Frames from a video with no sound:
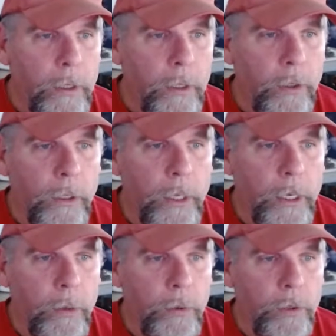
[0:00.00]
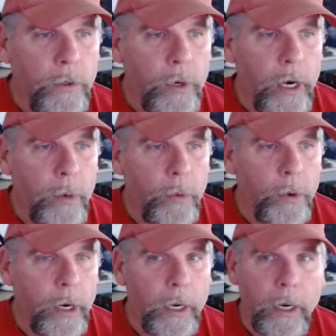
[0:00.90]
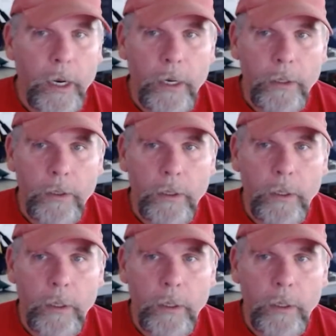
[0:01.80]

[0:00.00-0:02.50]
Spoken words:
It looked like it was trying to broadcast.